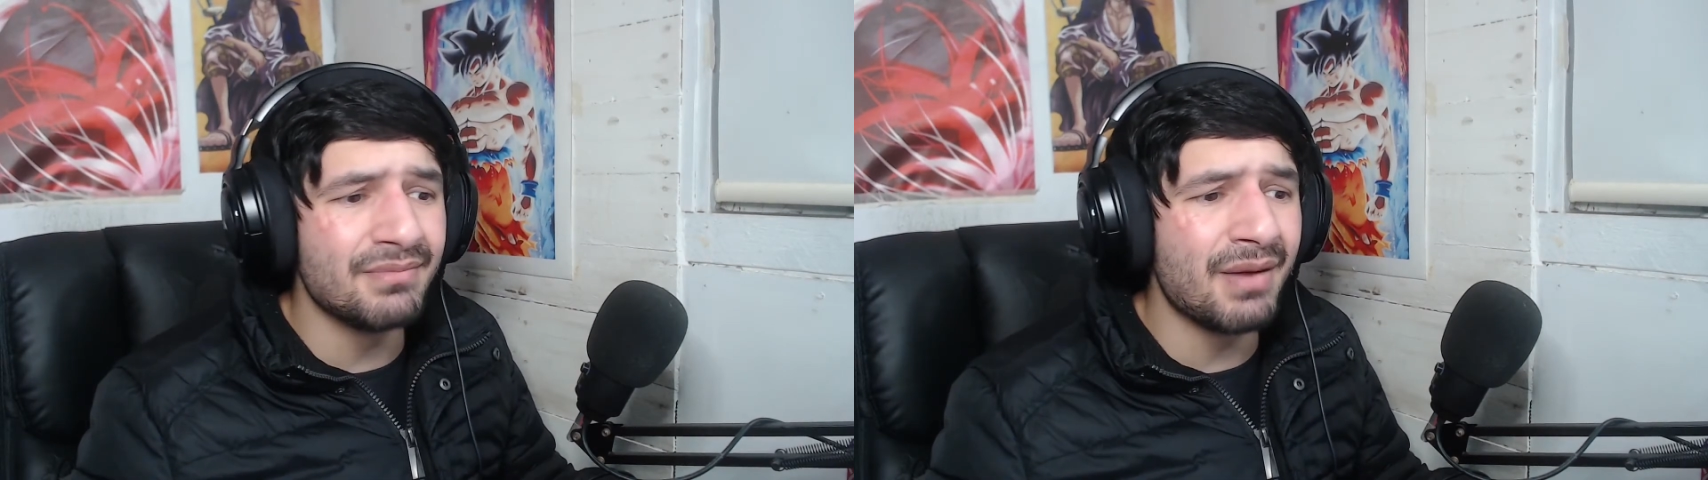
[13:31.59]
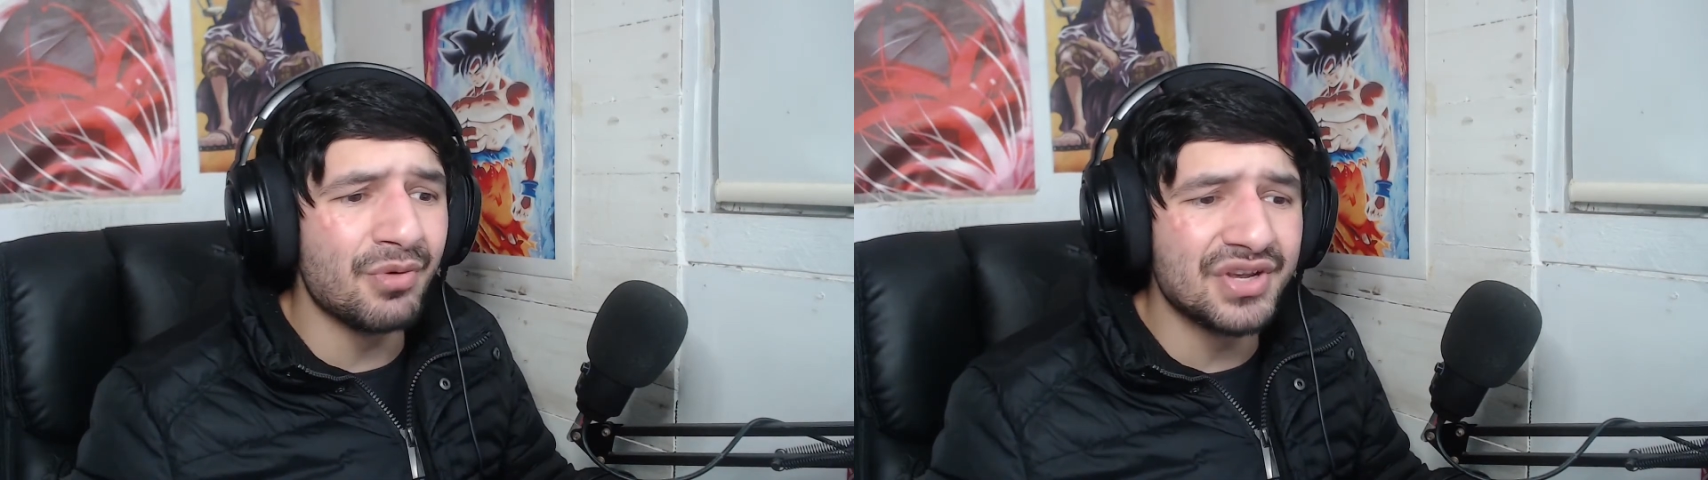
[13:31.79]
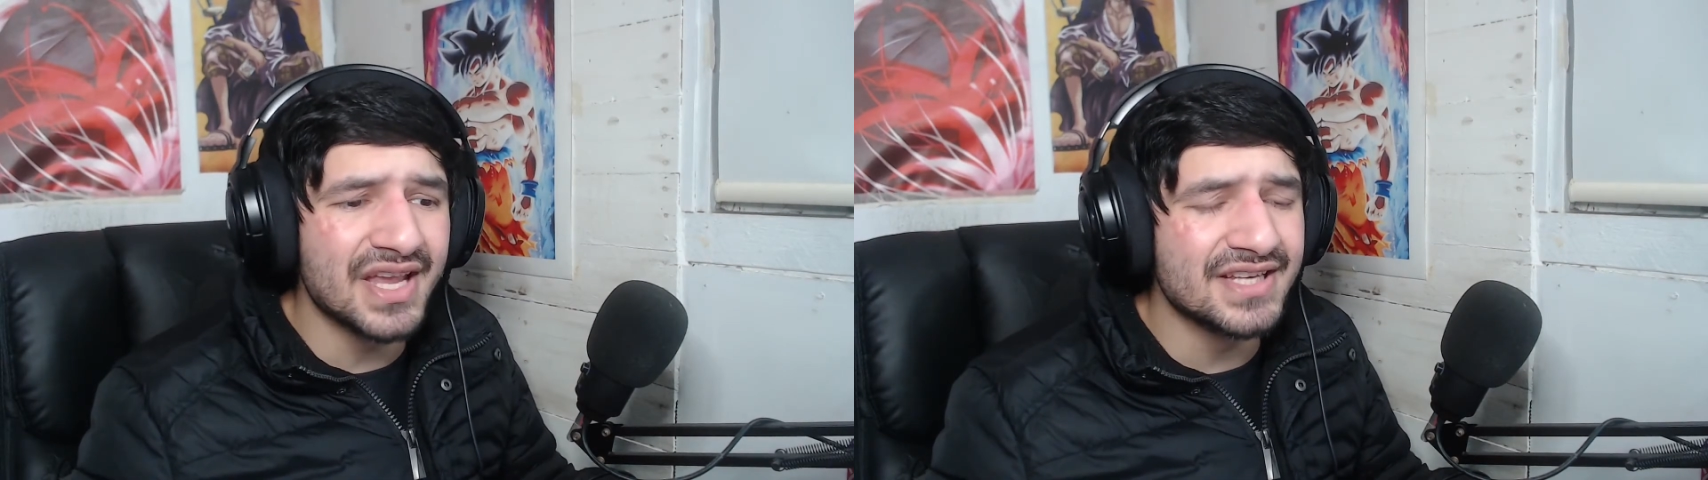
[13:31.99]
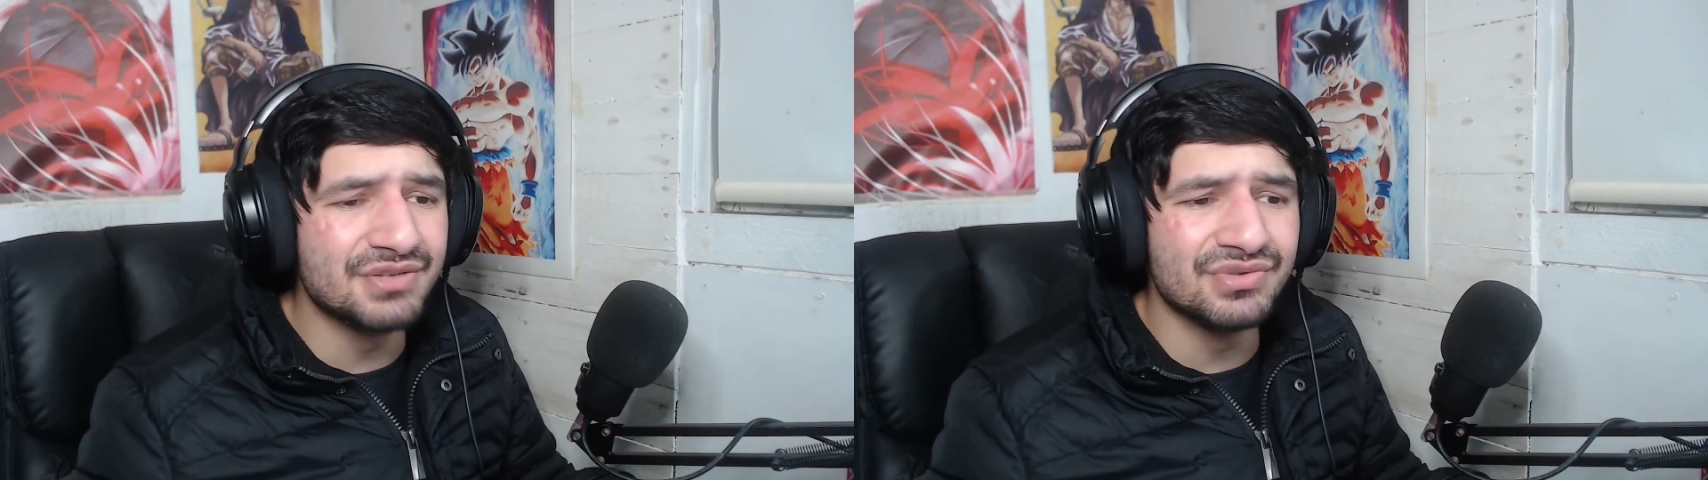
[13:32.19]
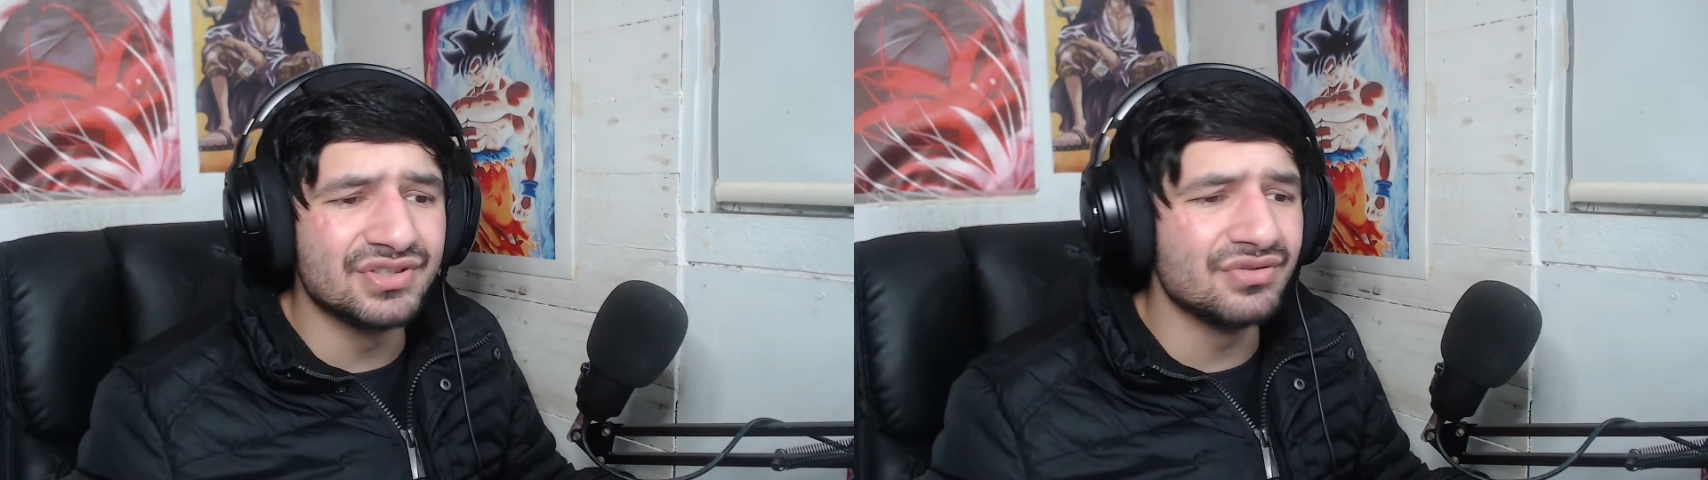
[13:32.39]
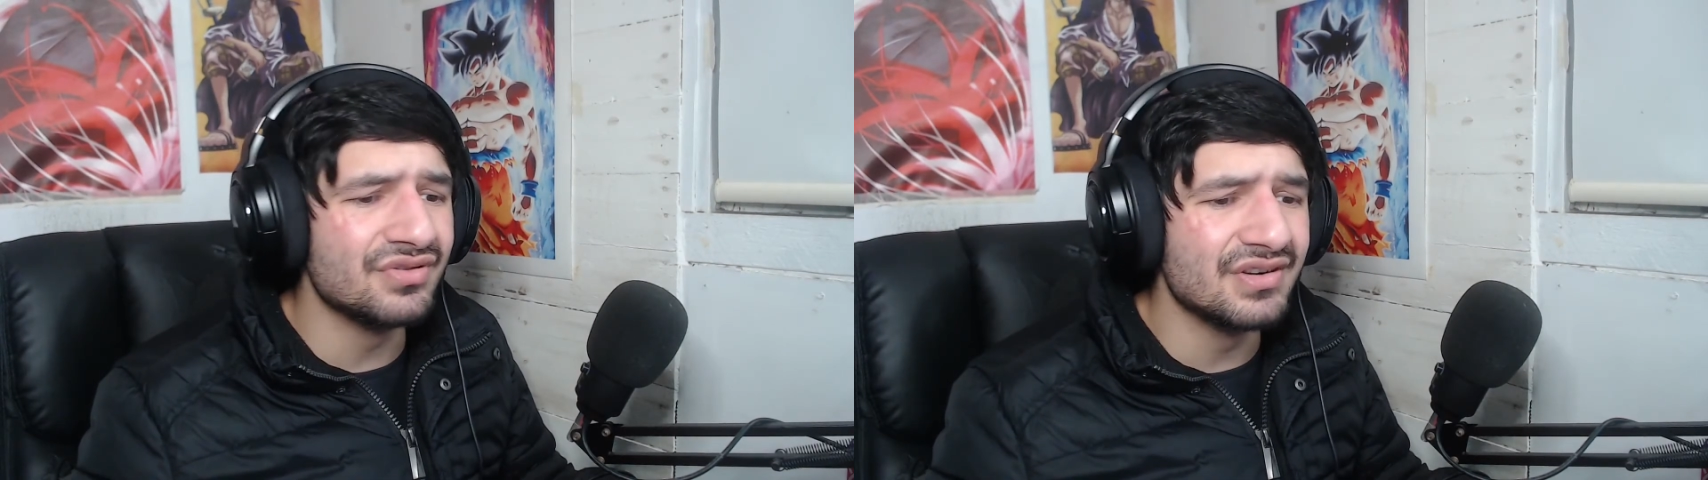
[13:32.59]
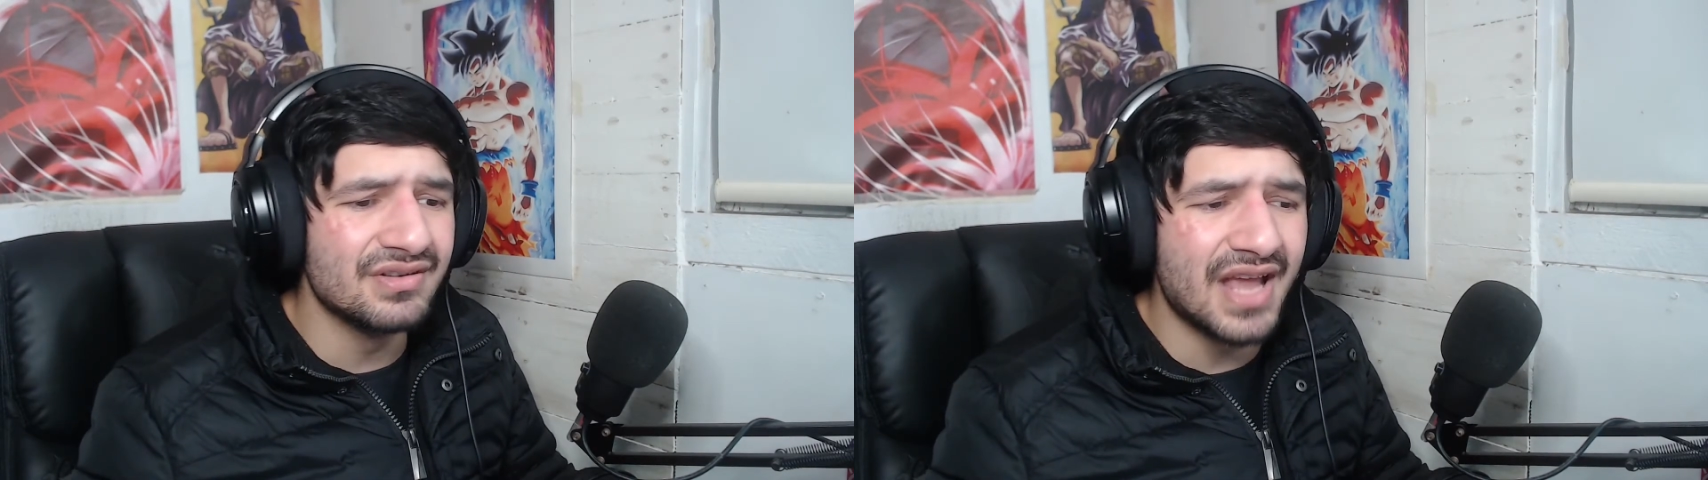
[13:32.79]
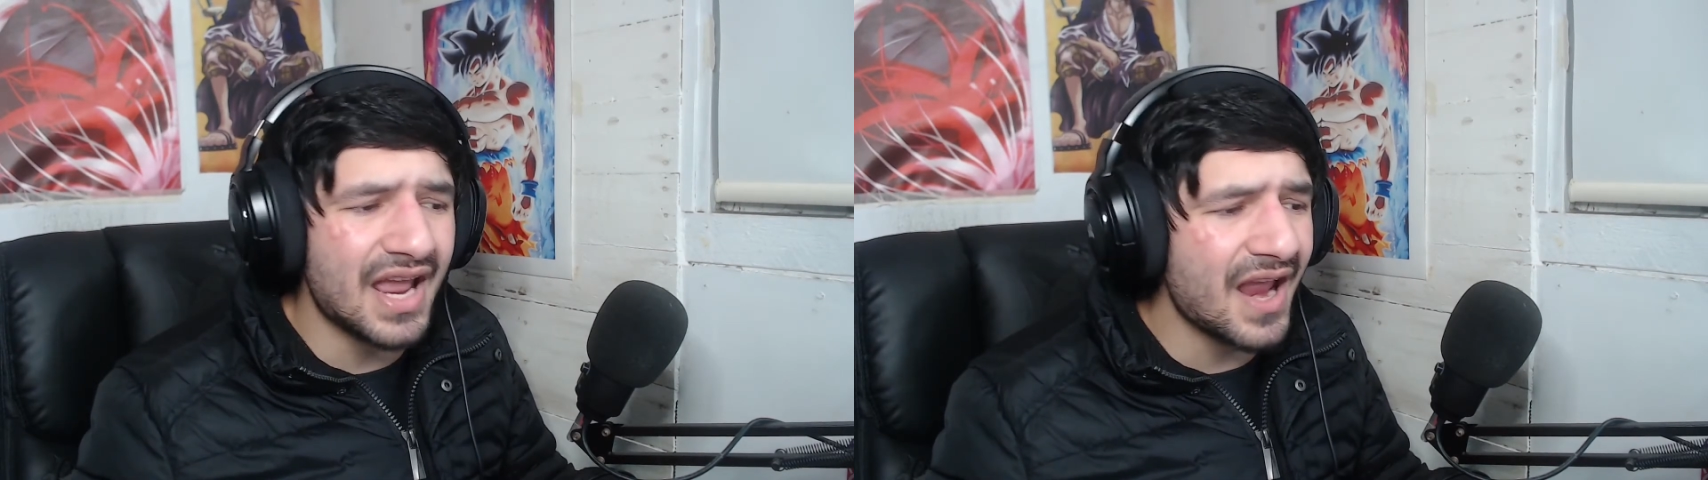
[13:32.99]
My boy Keiji was doing